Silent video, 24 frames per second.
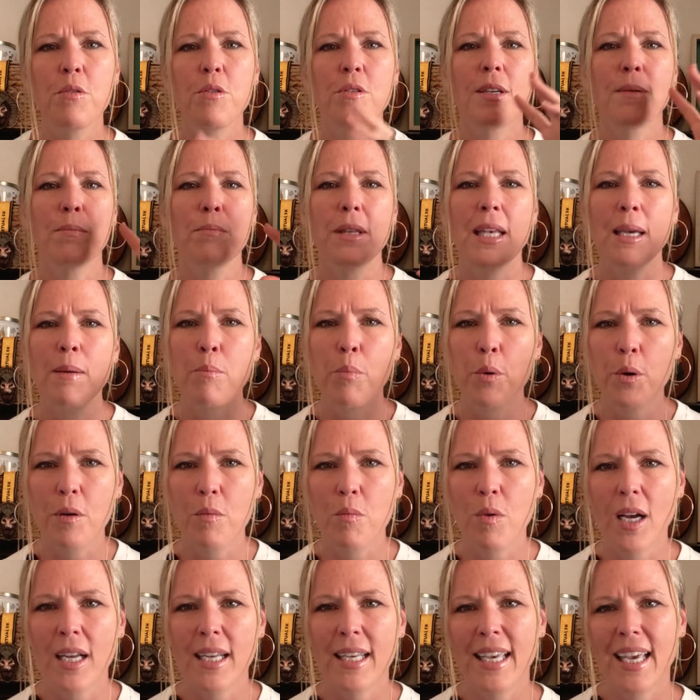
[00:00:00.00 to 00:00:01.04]
you can play
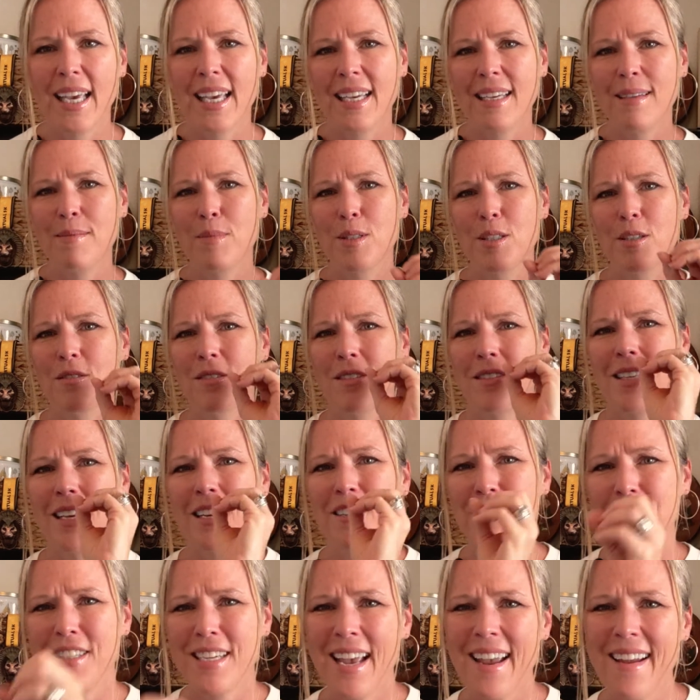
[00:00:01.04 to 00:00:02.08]
boardwalk games, there's
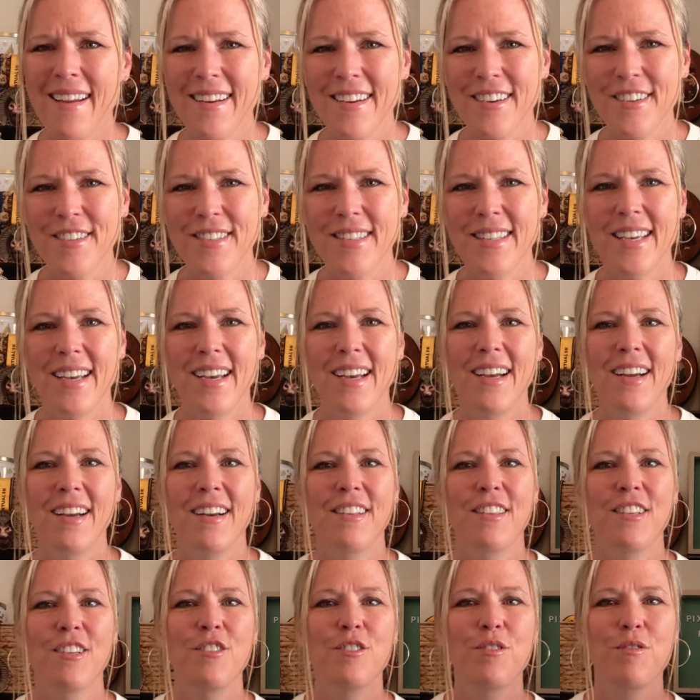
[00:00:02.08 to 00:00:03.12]
entertainers
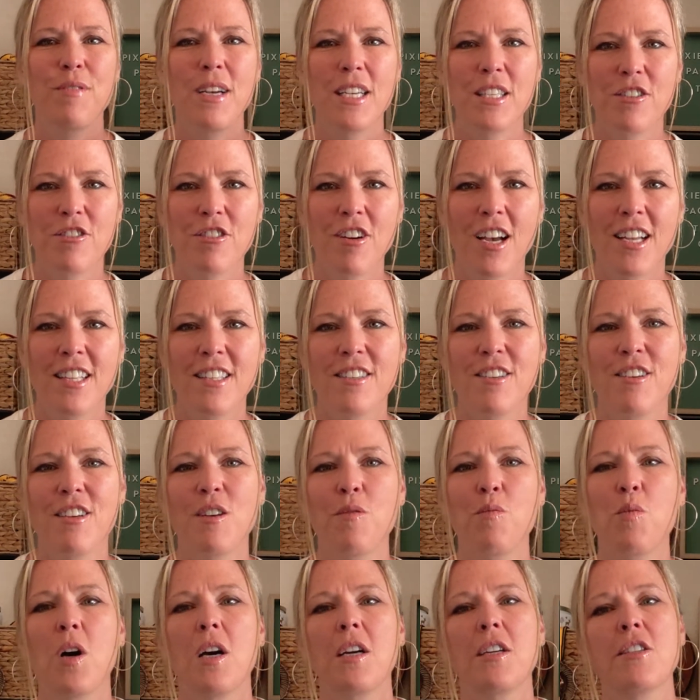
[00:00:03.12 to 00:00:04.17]
there, there's restaurants you
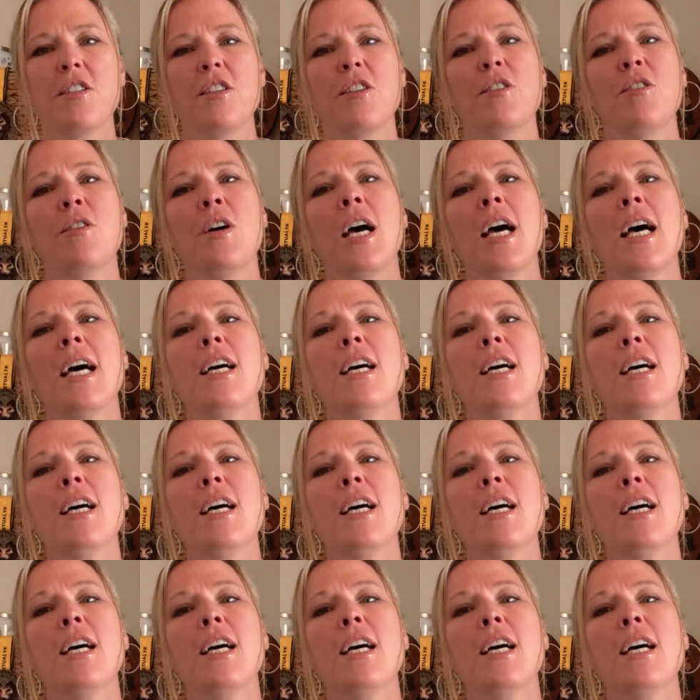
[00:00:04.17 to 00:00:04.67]
can walk to.